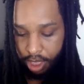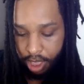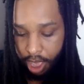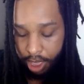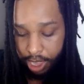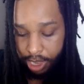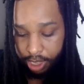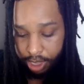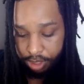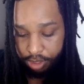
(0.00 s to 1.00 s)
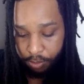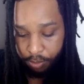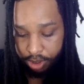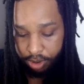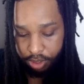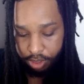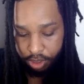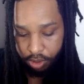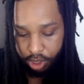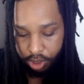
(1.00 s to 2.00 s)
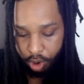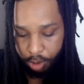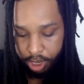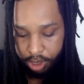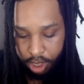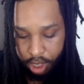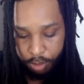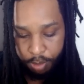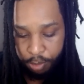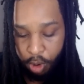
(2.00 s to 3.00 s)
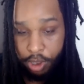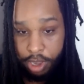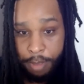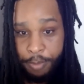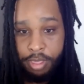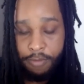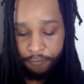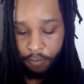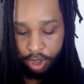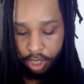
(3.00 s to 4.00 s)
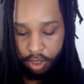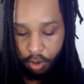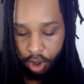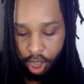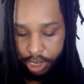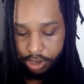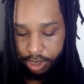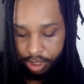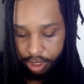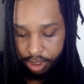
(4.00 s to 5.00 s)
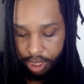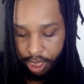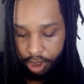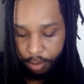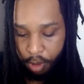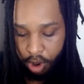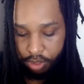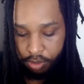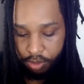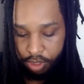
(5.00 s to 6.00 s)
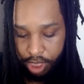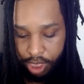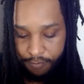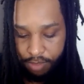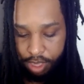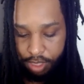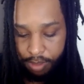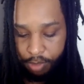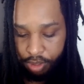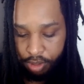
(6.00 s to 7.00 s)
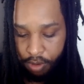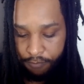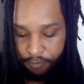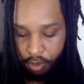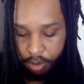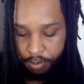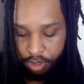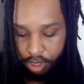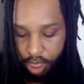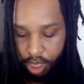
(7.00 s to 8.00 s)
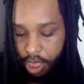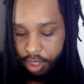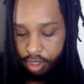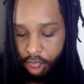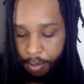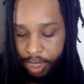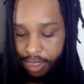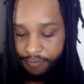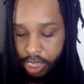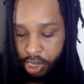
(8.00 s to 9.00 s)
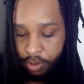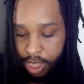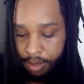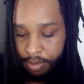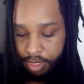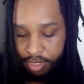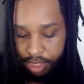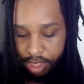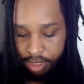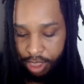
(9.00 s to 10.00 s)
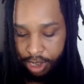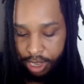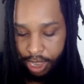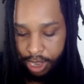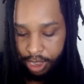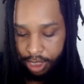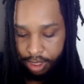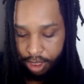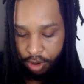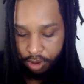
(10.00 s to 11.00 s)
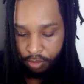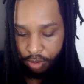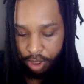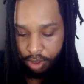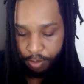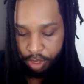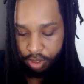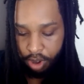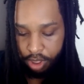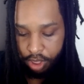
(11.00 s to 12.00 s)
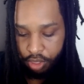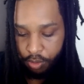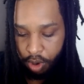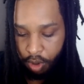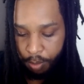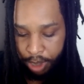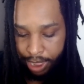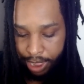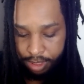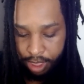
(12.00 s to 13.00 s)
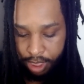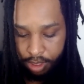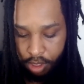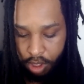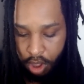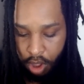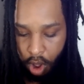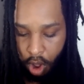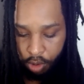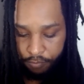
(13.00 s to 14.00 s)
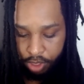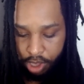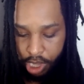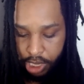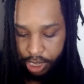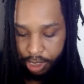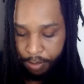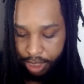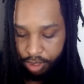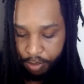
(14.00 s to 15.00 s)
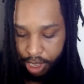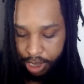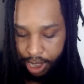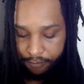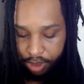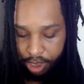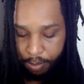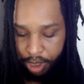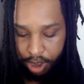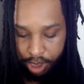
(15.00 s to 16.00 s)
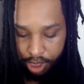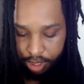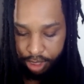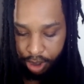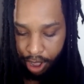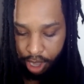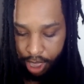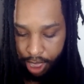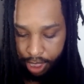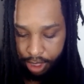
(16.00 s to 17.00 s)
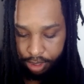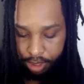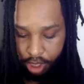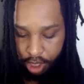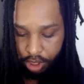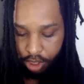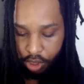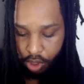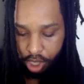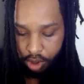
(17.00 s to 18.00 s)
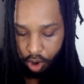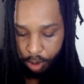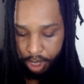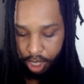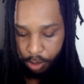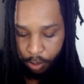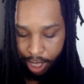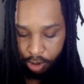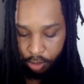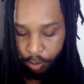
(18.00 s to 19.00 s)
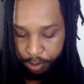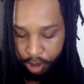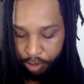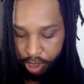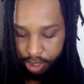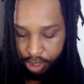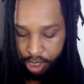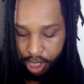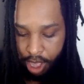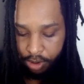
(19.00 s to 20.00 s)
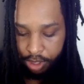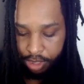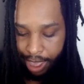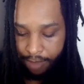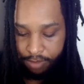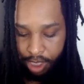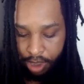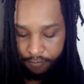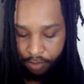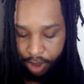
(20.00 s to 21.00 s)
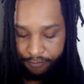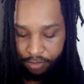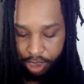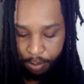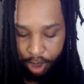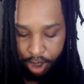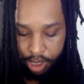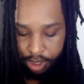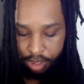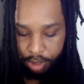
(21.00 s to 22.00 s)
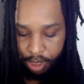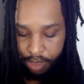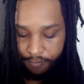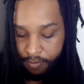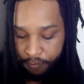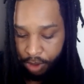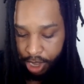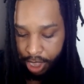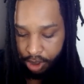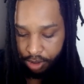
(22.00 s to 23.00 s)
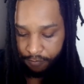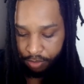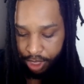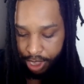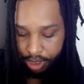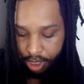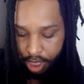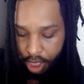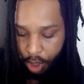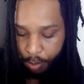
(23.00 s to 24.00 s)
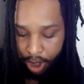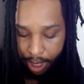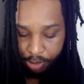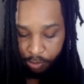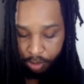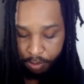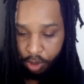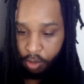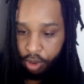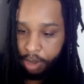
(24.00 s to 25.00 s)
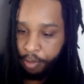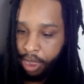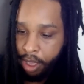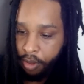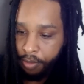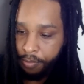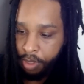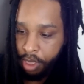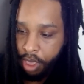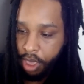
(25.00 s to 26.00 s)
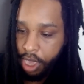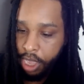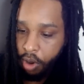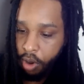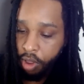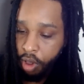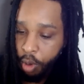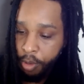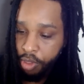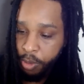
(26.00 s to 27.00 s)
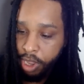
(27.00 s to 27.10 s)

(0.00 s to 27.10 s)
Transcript: uh, Indians surrendered to the Union Army to be broken up into 40 or 160 acre parcels and given to them to start farms. Some even dreamed that the ceded Indian Territory could be turned into an all Black state. All over the country, emancipated African Americans and their allies, the Union Army, and the radical Republicans in Congress advocated for African Americans to be given 40 acres of land, perhaps with a mule and a plow. In Oklahoma, the